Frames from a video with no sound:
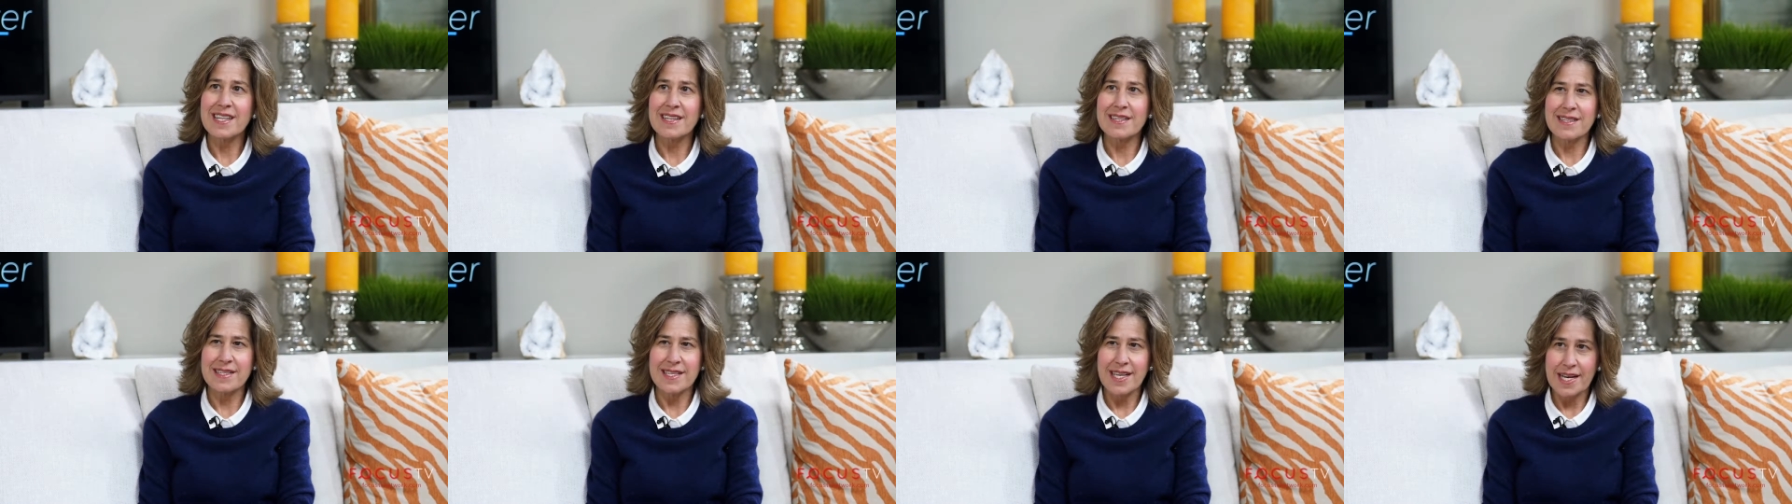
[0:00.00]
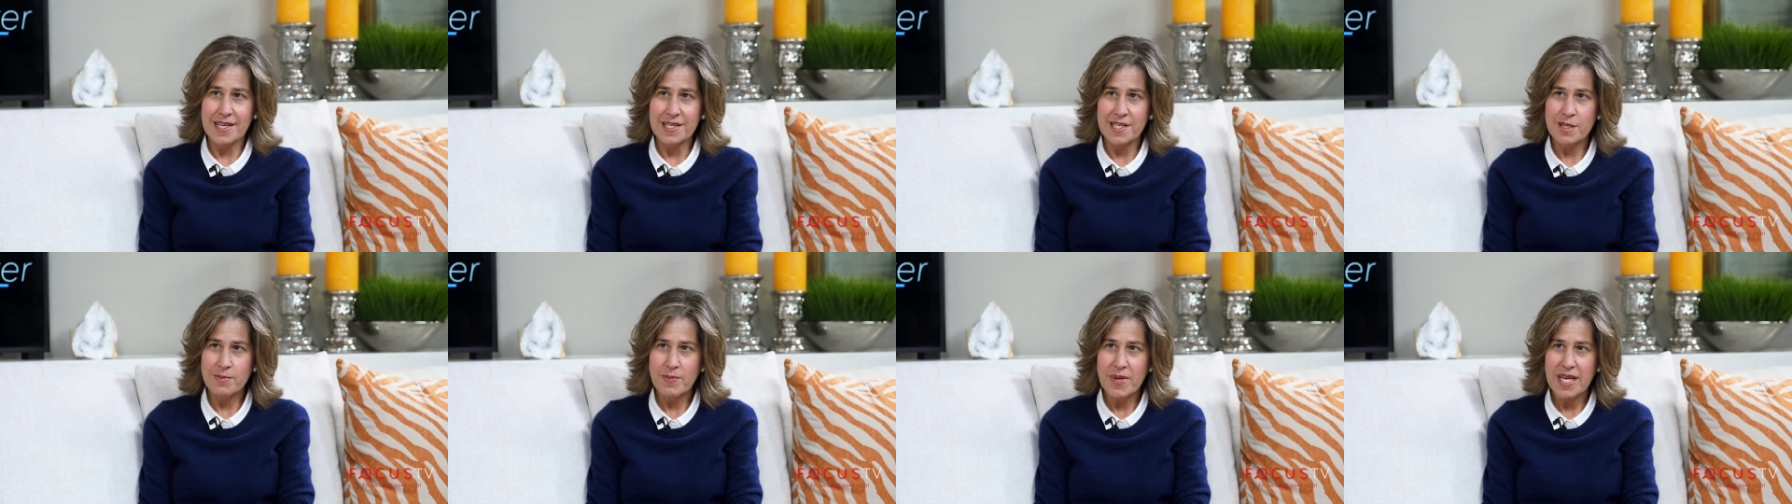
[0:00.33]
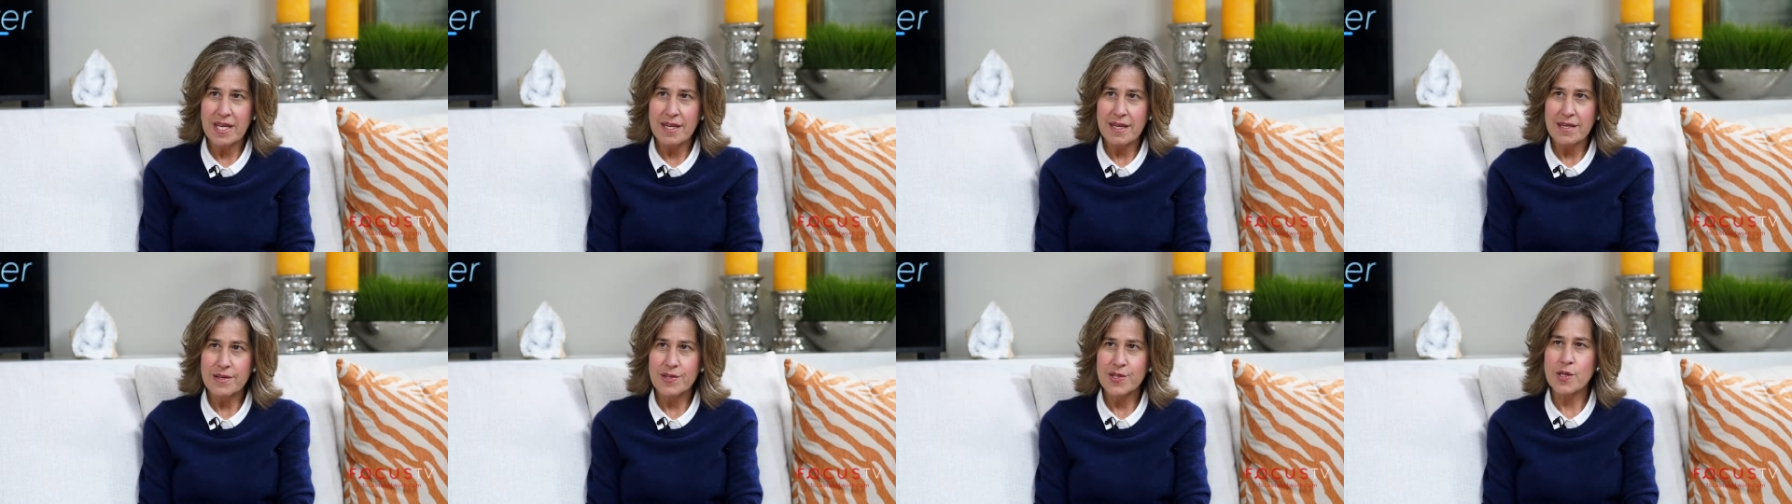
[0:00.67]

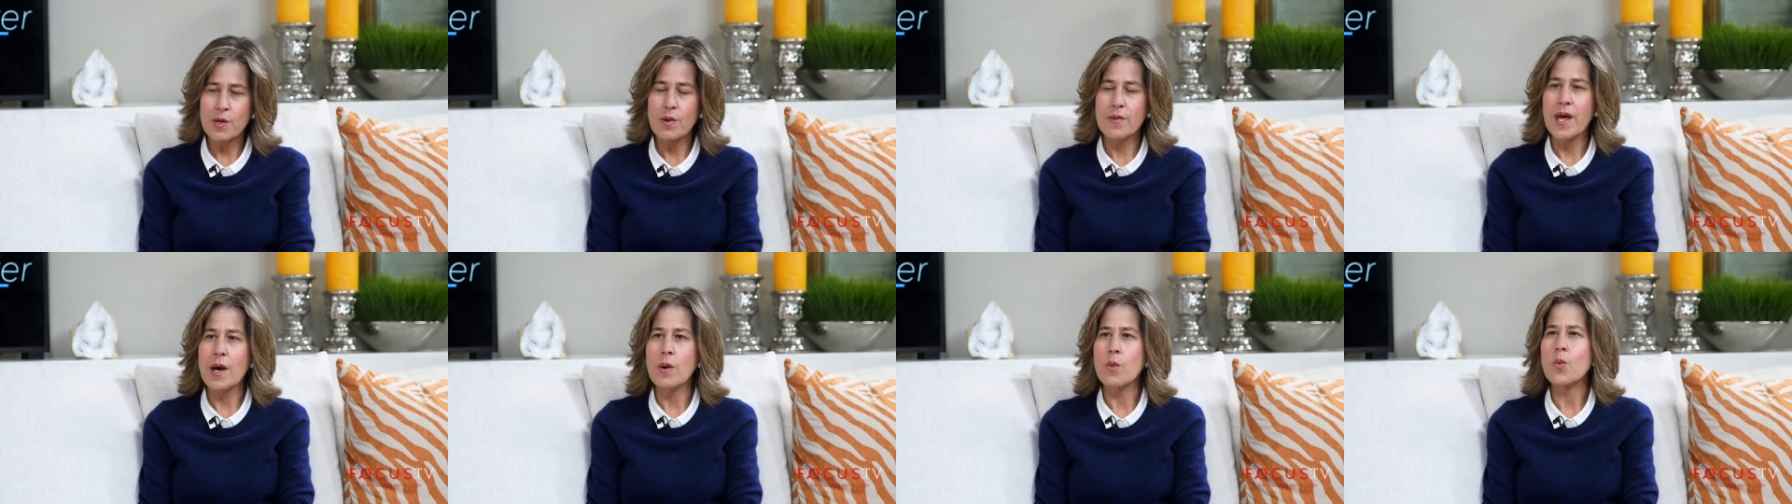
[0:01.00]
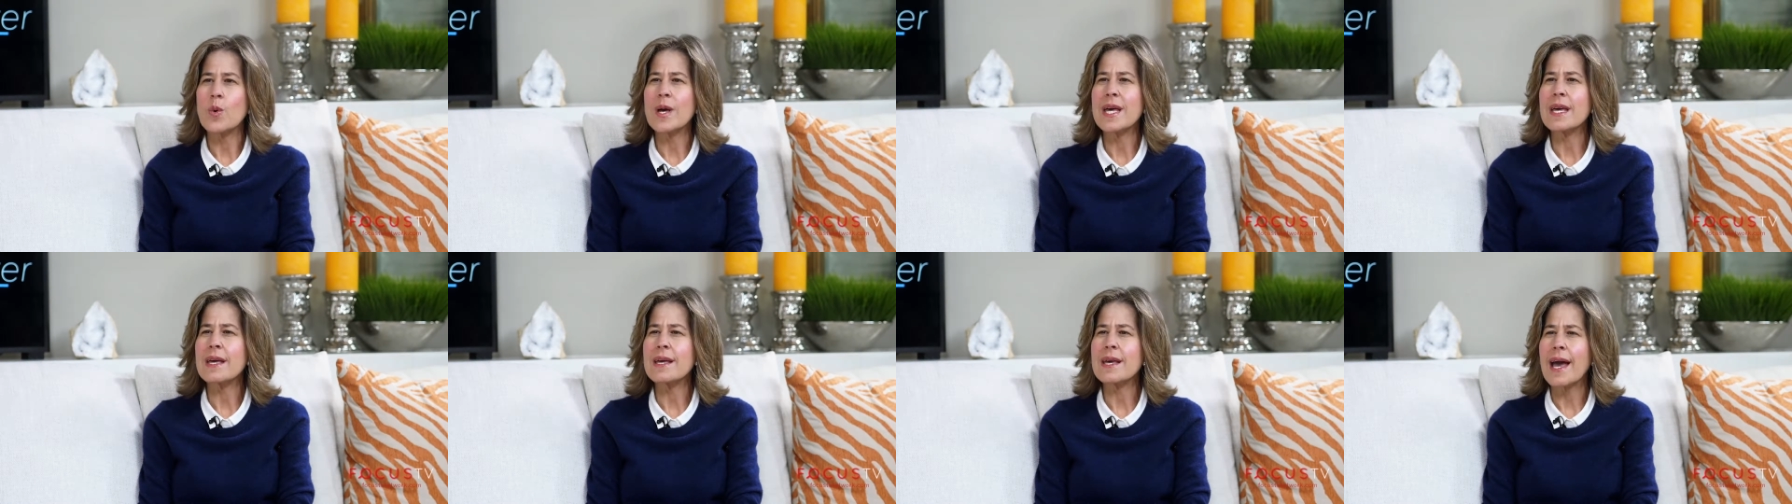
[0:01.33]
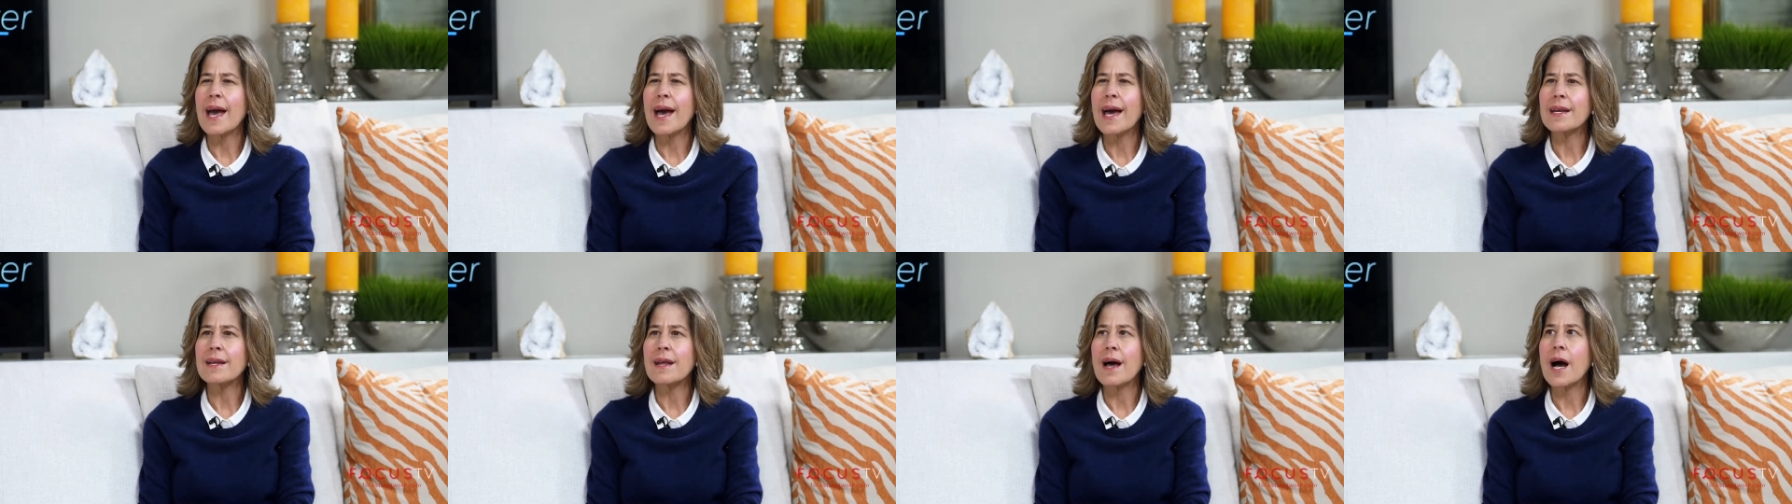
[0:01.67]
assessment so that we
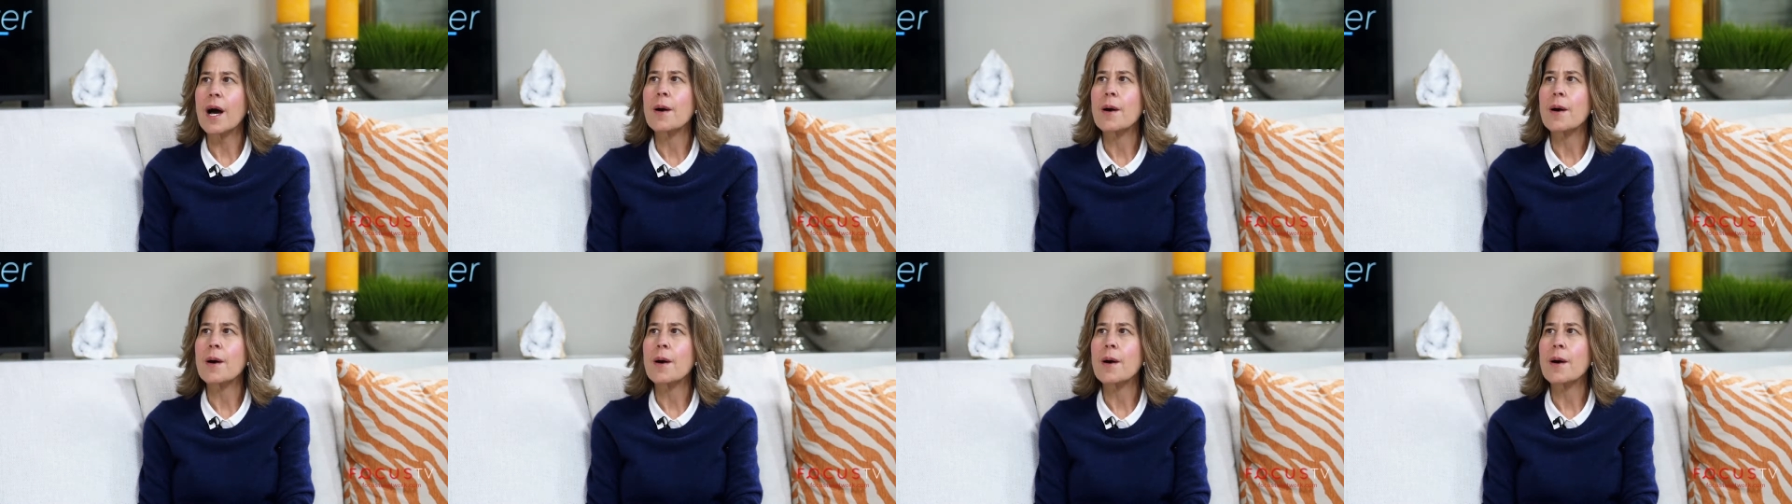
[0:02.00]
get